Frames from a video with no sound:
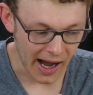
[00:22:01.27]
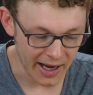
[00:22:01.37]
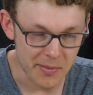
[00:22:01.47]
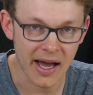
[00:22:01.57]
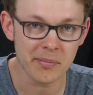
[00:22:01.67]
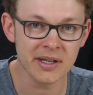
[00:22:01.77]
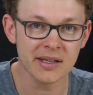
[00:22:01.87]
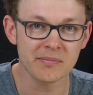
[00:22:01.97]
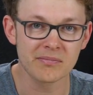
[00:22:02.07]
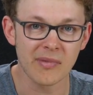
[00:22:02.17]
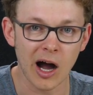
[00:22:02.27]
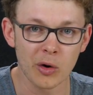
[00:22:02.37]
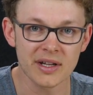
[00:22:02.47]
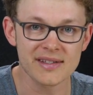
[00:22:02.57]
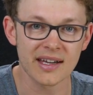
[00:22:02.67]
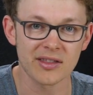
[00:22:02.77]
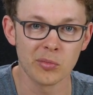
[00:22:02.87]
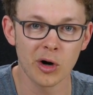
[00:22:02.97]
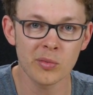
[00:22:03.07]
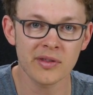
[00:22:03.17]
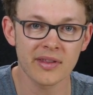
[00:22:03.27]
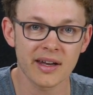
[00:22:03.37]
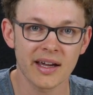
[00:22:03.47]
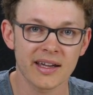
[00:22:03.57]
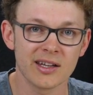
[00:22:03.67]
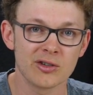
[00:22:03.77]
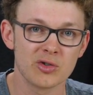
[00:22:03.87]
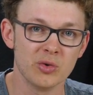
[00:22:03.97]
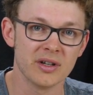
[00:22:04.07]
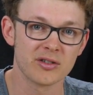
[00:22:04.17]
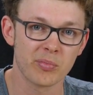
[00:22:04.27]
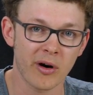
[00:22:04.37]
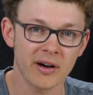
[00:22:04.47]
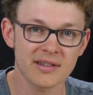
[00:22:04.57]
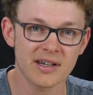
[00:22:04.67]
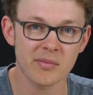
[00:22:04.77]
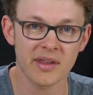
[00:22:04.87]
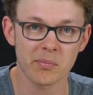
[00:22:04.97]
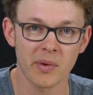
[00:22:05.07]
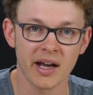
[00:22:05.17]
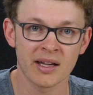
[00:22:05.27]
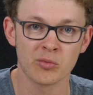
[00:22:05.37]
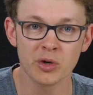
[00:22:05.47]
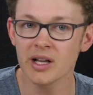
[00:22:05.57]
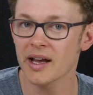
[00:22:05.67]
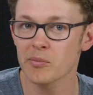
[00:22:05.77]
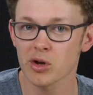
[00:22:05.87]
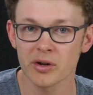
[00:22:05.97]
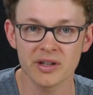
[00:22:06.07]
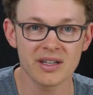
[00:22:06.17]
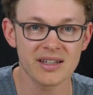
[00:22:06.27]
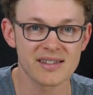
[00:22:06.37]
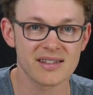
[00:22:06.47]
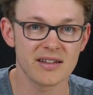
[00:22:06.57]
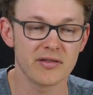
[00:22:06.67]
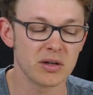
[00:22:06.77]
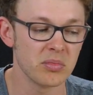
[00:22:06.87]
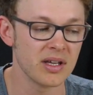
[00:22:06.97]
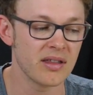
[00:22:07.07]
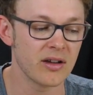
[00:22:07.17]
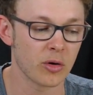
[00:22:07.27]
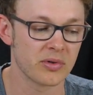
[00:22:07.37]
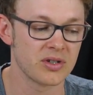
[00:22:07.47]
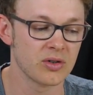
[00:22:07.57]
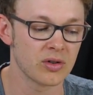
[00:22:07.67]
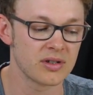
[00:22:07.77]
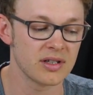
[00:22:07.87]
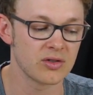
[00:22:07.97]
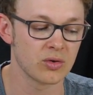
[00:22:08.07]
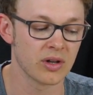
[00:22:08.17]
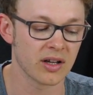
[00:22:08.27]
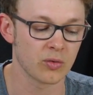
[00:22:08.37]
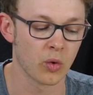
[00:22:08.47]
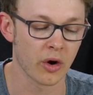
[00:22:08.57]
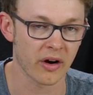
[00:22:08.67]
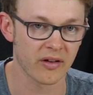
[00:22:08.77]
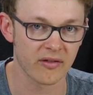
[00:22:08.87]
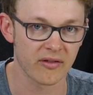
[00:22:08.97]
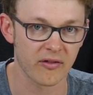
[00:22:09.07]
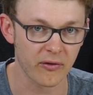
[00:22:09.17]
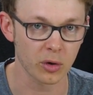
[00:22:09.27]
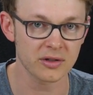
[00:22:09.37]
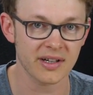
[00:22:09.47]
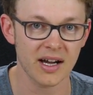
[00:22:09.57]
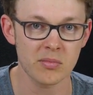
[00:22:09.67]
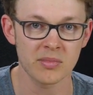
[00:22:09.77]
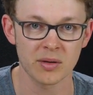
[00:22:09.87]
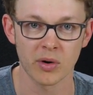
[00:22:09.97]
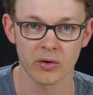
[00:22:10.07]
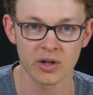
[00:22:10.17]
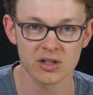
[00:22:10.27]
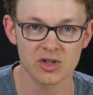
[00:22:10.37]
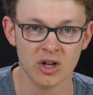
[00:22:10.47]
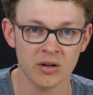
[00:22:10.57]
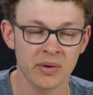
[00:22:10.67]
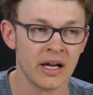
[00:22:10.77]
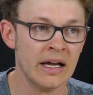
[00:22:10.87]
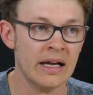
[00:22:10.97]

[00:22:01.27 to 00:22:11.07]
I'm happy how it is at the moment, that I can do it part-time, that my real employee is giving me the opportunity to not work full-time in my real job.